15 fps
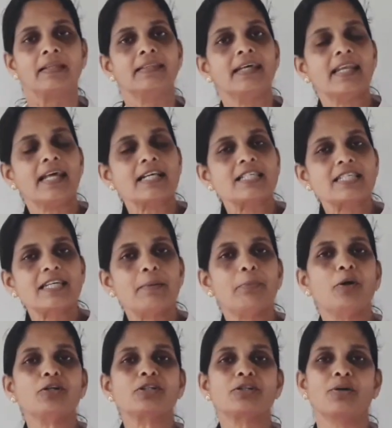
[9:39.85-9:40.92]
The next
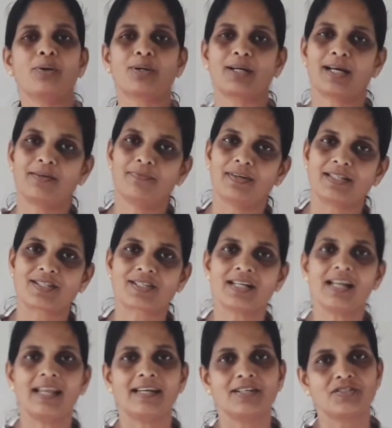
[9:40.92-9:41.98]
about
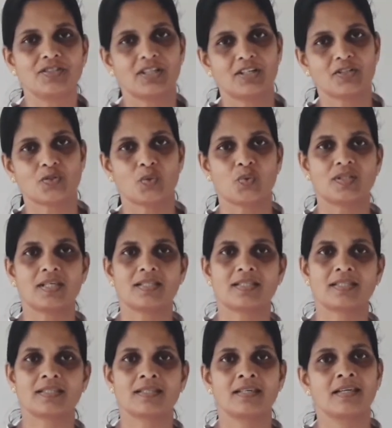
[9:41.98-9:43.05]
non-conventional energy
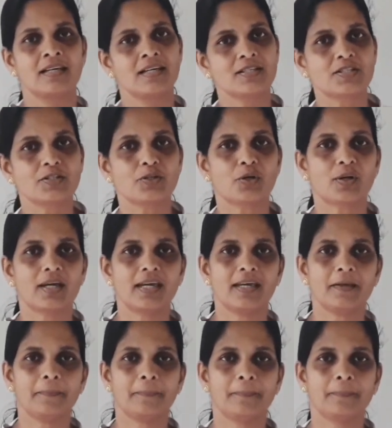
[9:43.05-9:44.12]
resources. Is it okay?